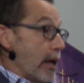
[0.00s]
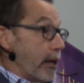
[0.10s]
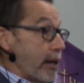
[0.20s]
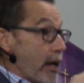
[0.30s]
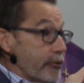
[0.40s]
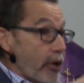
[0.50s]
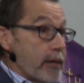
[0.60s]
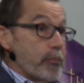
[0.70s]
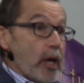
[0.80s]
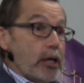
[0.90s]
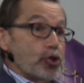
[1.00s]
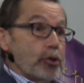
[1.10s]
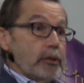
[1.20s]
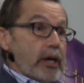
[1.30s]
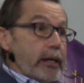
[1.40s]
And as I'm
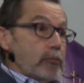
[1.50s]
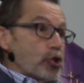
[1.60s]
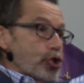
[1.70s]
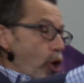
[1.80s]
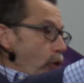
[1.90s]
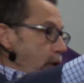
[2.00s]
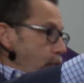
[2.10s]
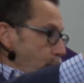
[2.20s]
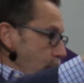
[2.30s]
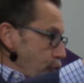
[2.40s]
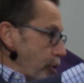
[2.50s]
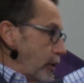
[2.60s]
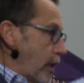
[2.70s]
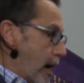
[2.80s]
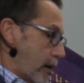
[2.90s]
patient, I am showing
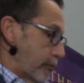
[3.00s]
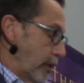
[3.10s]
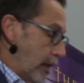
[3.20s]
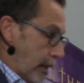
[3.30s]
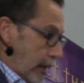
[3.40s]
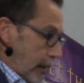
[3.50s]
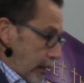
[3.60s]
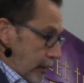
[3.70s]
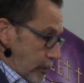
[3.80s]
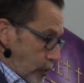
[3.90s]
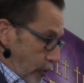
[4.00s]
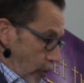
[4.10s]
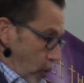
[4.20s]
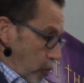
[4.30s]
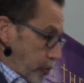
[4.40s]
Christian love to
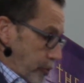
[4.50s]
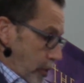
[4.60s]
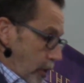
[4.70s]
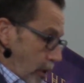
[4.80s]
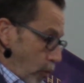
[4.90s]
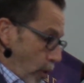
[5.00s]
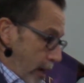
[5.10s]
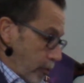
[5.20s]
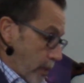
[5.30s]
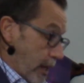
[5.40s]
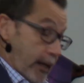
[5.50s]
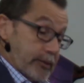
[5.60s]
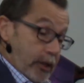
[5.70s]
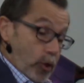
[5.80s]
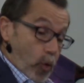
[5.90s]
those around me. I
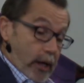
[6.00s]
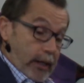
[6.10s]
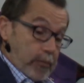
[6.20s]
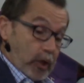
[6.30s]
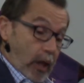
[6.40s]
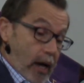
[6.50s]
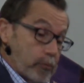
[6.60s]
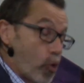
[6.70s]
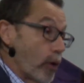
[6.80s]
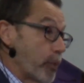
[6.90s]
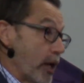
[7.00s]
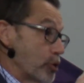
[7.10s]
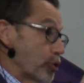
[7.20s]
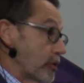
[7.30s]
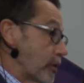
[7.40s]
tell you what, I'm a lot more
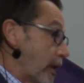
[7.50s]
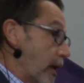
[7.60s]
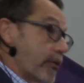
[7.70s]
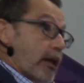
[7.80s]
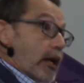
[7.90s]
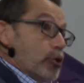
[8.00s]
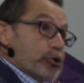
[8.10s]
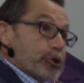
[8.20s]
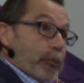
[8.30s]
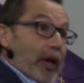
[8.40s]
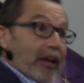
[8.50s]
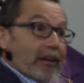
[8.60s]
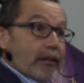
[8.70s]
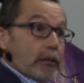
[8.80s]
patient today than I used to be.